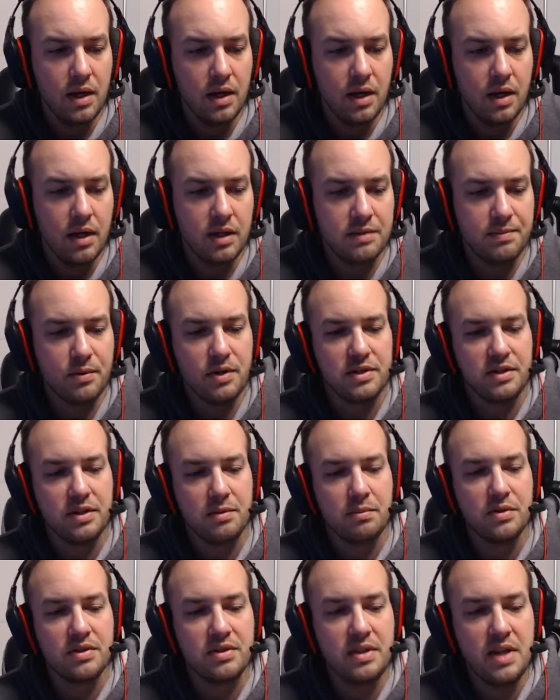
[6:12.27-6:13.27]
That's pretty
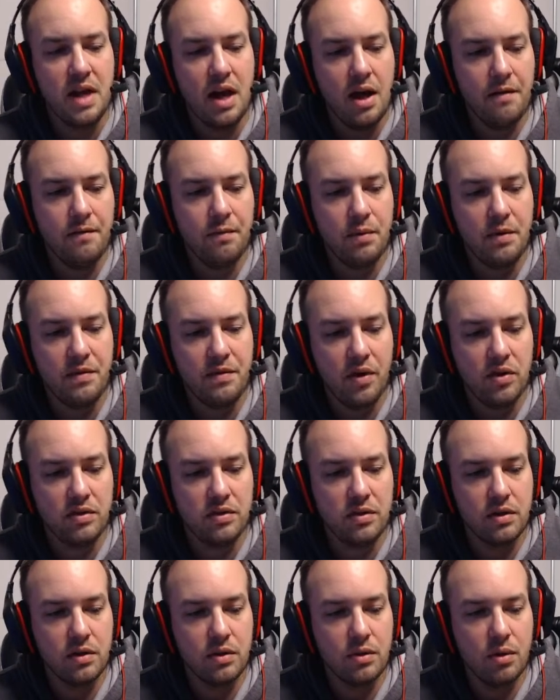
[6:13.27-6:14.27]
simple stuff. We've
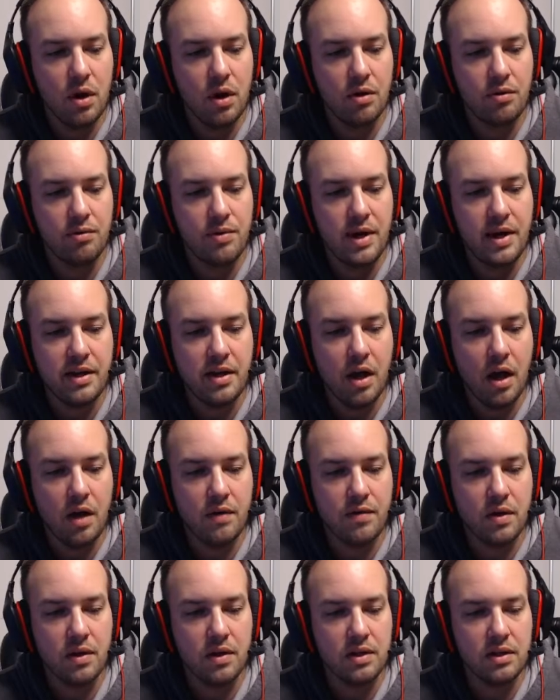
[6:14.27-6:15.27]
also already
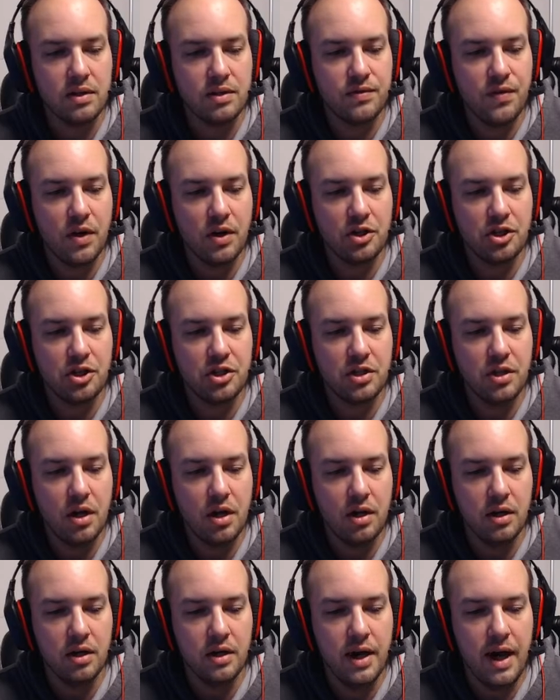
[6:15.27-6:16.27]
covered this function
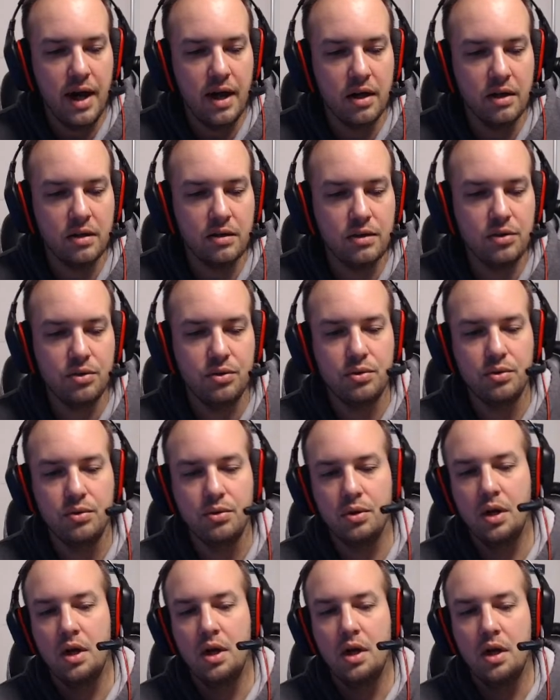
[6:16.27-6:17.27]
on how to
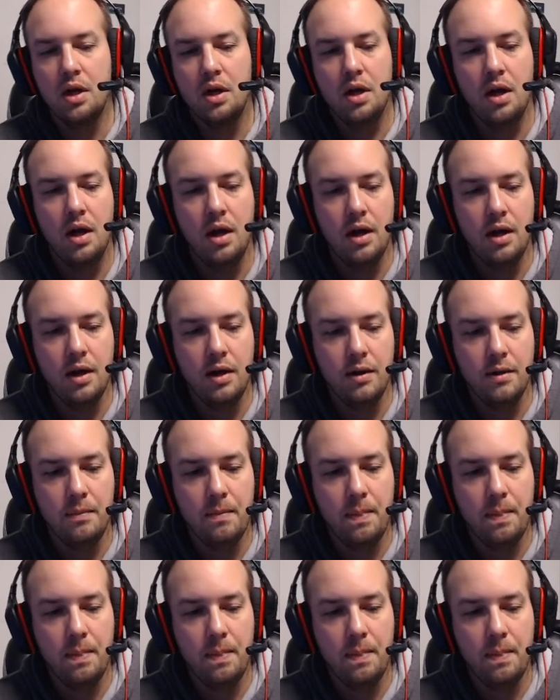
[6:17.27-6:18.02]
uh,